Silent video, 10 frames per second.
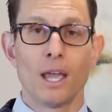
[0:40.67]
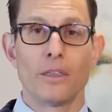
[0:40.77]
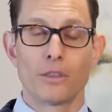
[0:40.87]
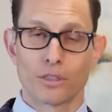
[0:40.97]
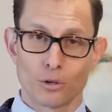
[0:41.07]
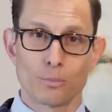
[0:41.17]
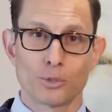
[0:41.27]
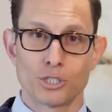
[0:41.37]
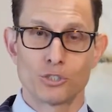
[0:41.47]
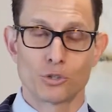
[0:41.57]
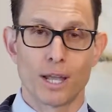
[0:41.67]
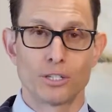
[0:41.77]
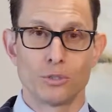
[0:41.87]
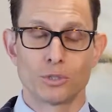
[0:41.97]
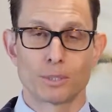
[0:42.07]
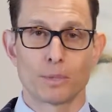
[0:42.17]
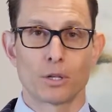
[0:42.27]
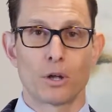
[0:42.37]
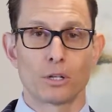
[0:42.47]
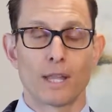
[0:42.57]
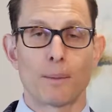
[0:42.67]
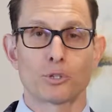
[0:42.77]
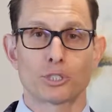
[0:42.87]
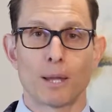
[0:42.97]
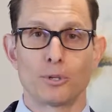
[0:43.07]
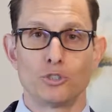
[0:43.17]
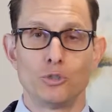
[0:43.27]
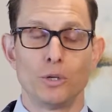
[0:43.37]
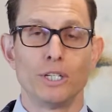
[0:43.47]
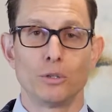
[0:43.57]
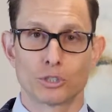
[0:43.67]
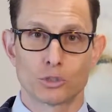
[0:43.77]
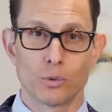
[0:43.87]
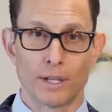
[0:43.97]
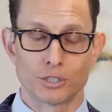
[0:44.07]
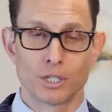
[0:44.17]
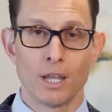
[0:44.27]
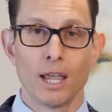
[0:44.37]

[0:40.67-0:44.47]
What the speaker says: And then the third procedure that I do is something called a laparoscopic duodenal switch.